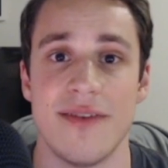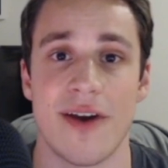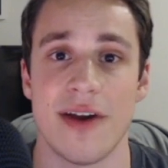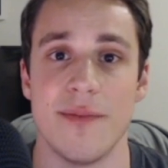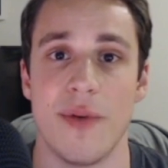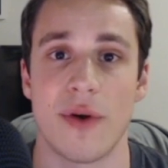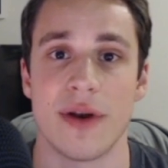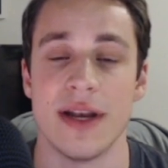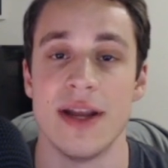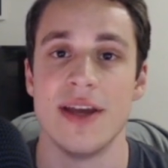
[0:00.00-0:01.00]
very
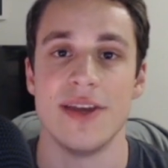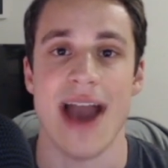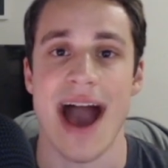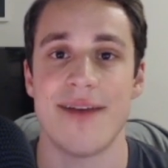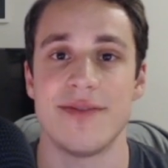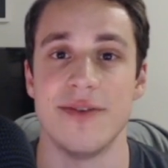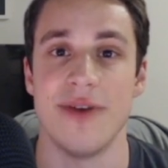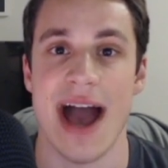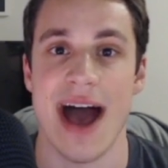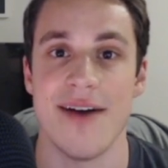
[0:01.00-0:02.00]
important. You have to
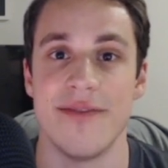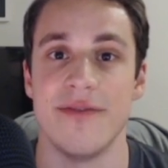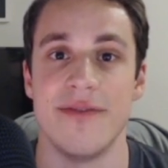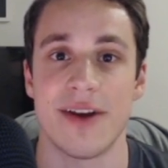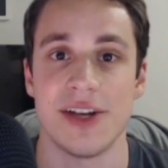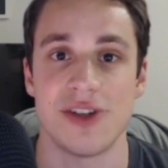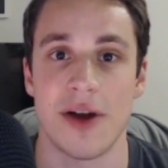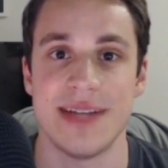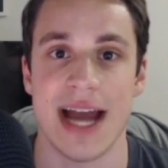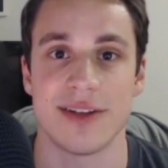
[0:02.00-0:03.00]
have very
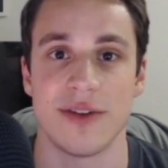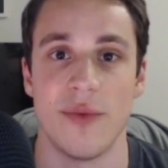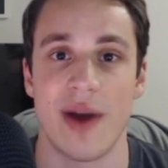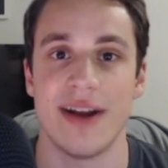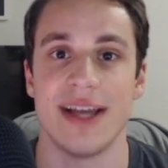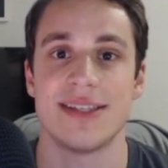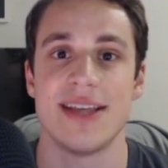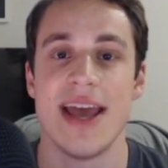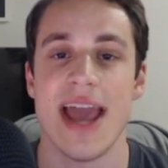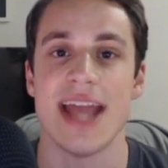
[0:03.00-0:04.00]
sharp tactical awareness,
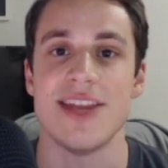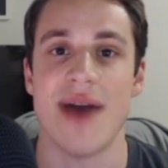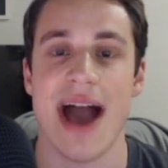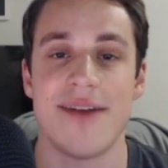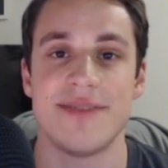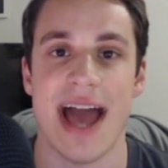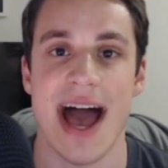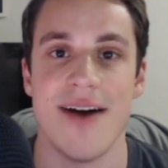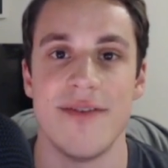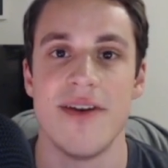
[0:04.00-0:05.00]
and you have to
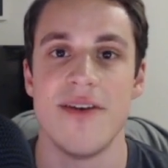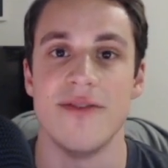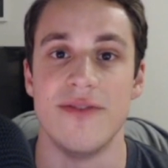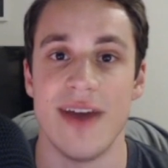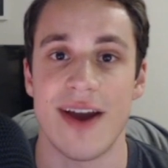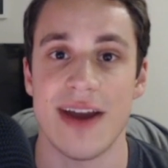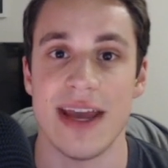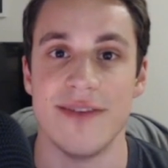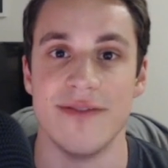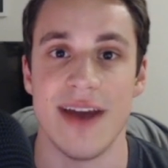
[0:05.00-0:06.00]
have
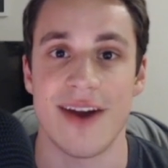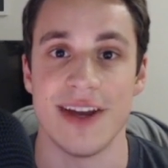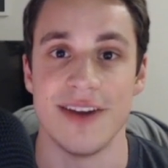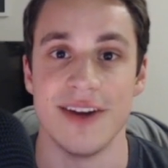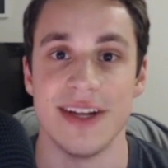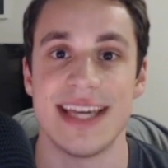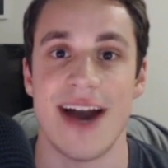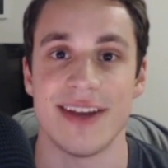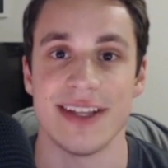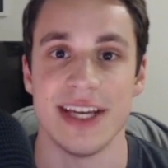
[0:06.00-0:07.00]
very, very good
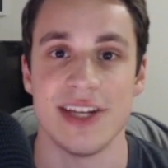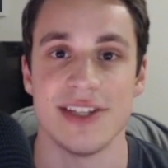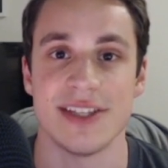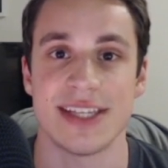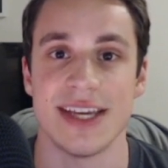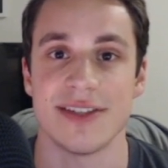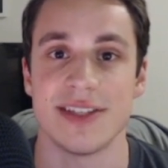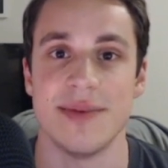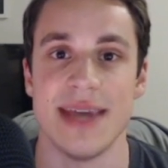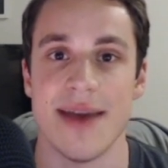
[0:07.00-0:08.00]
calculation skills
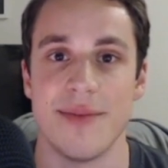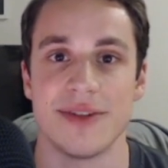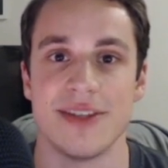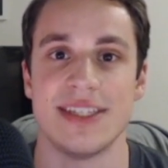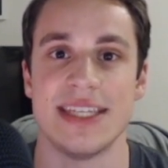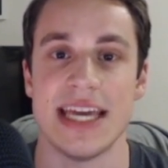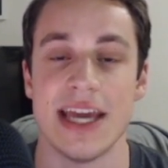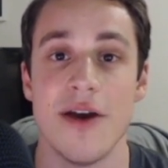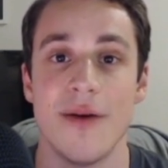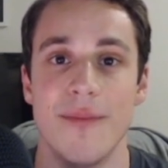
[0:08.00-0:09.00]
to be able to
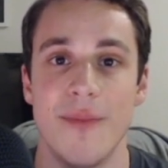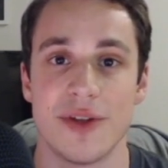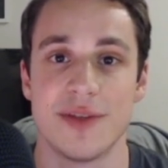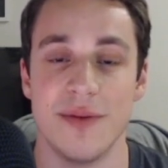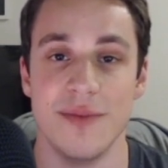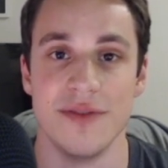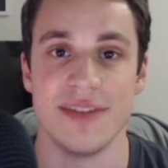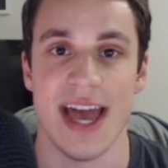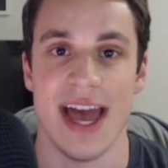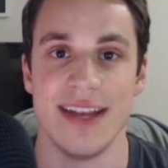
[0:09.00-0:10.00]
see multiple
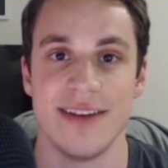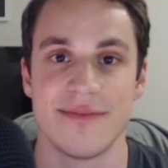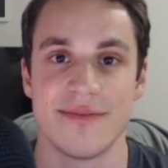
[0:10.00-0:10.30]
moves ahead.